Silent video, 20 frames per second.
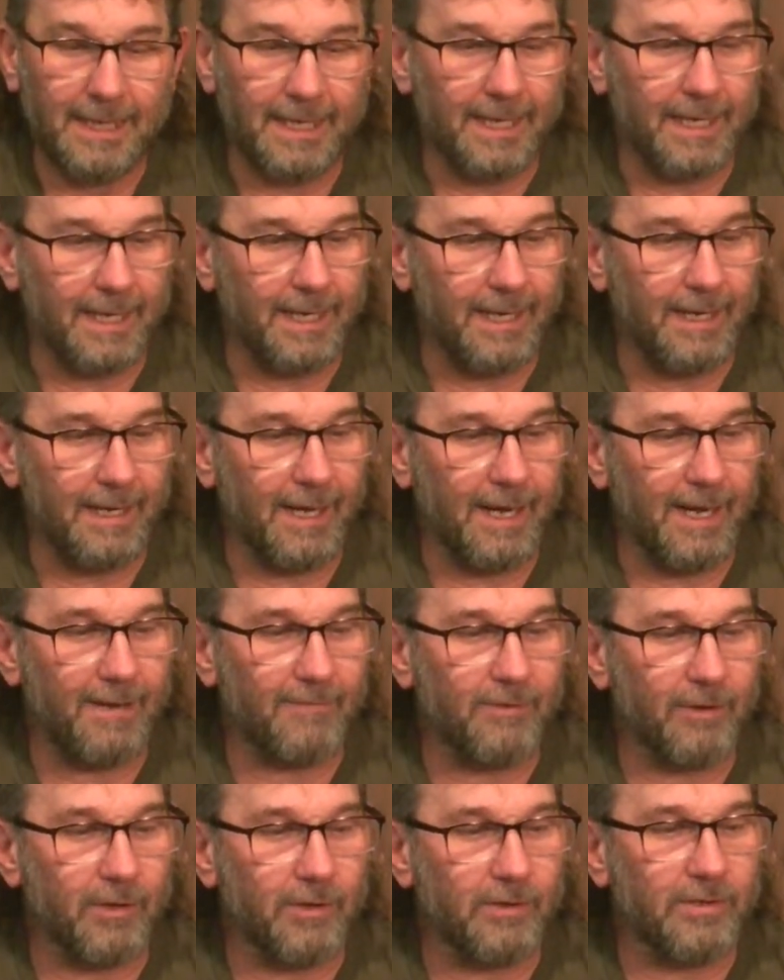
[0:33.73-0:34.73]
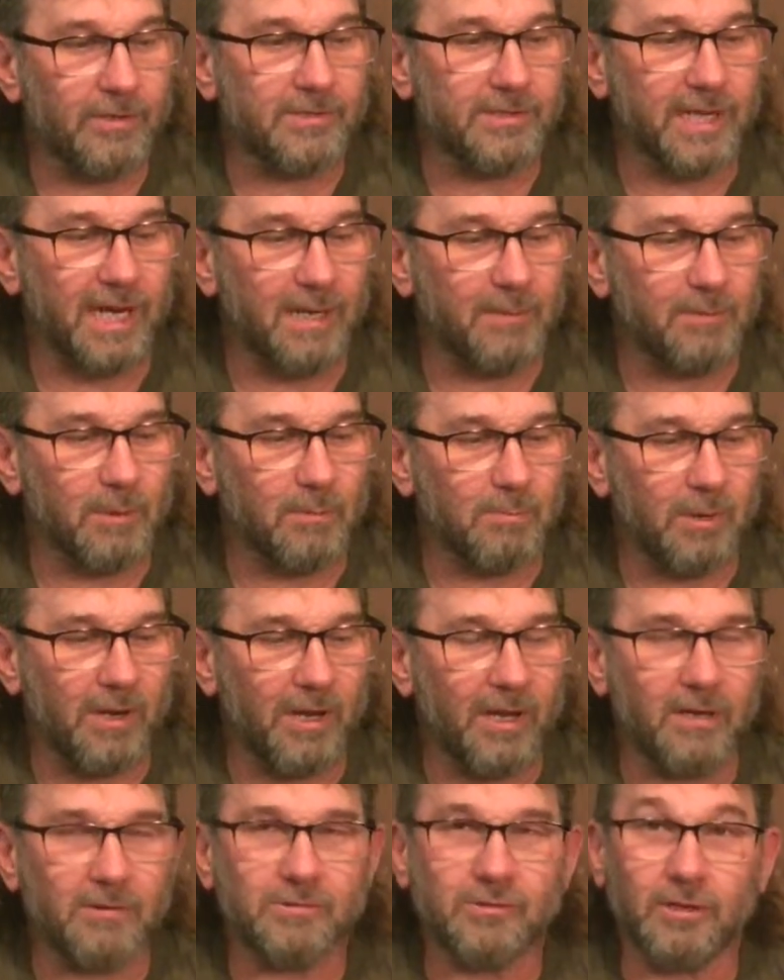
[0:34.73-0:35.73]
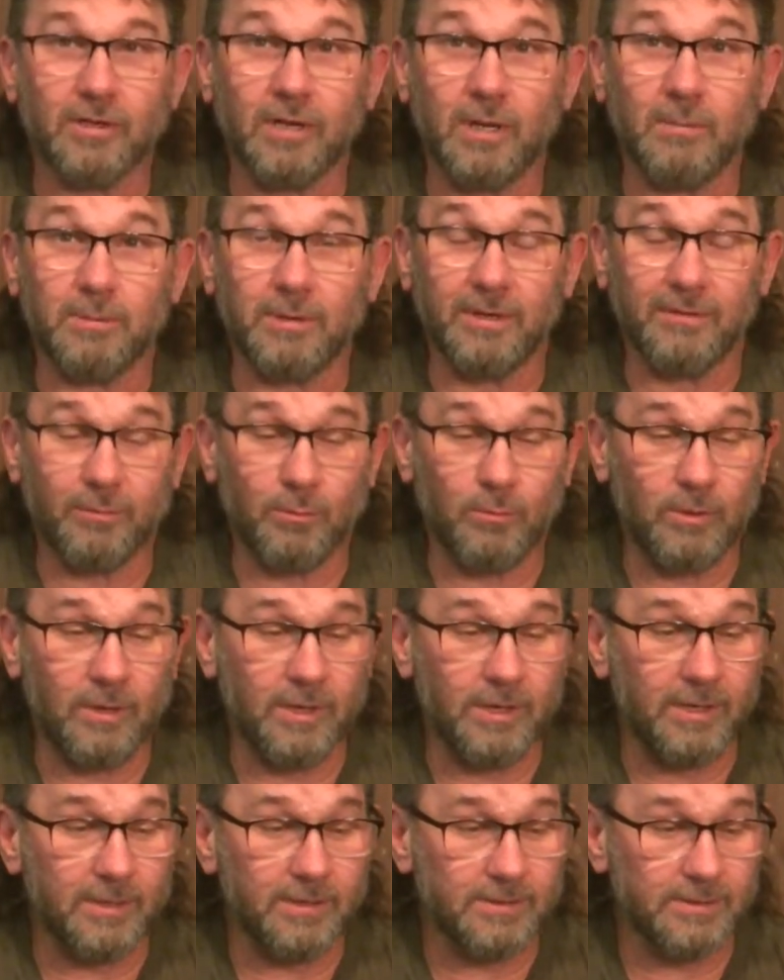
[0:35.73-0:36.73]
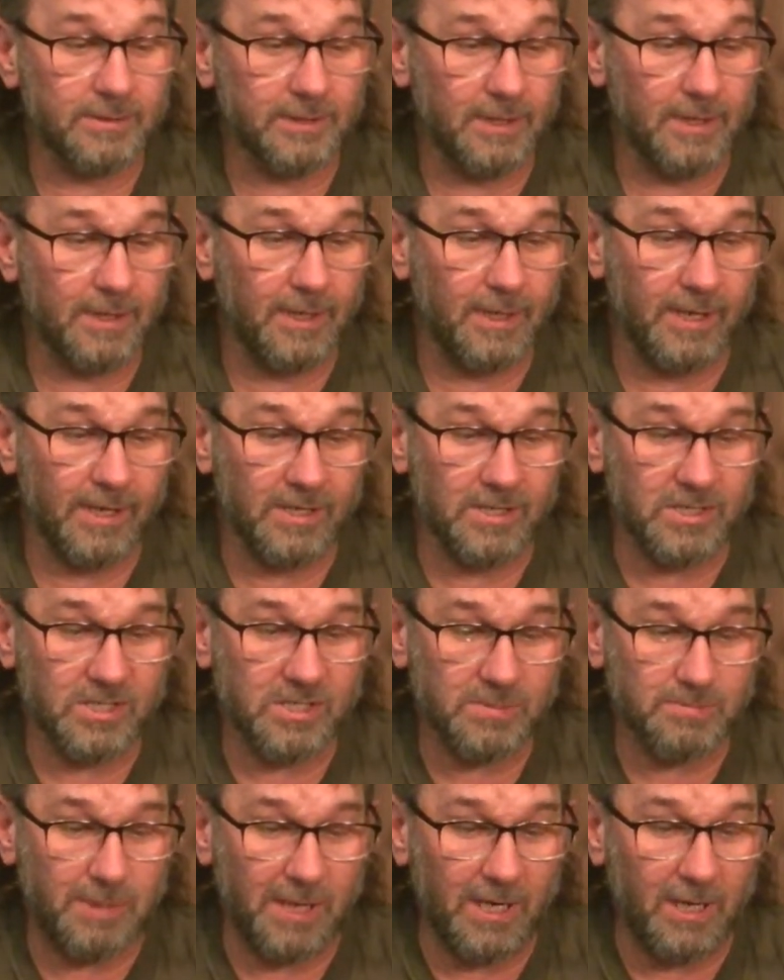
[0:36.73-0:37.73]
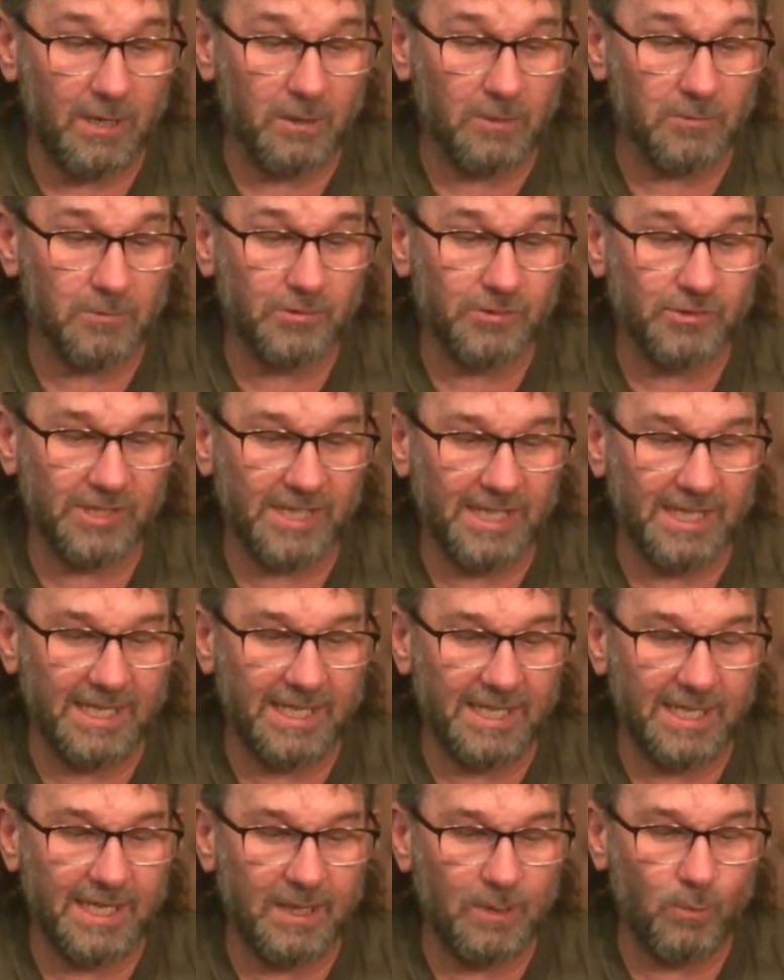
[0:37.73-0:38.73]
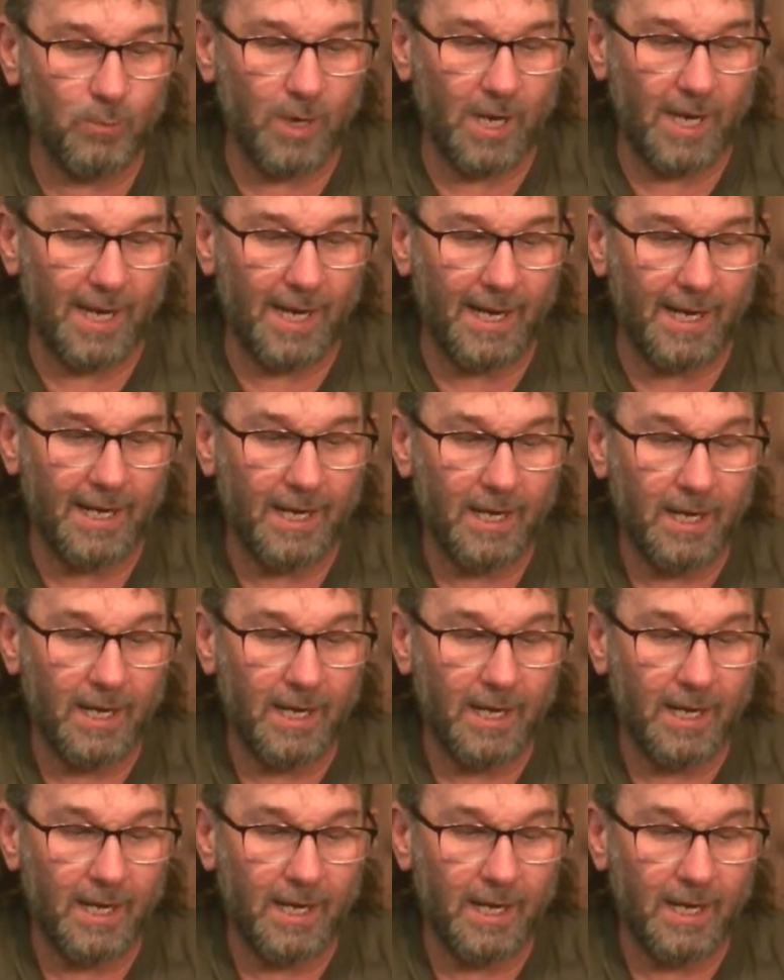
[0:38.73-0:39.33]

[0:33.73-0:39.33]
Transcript: And I have heard this camera pronounced a couple different ways. It is spelled CEYOMER.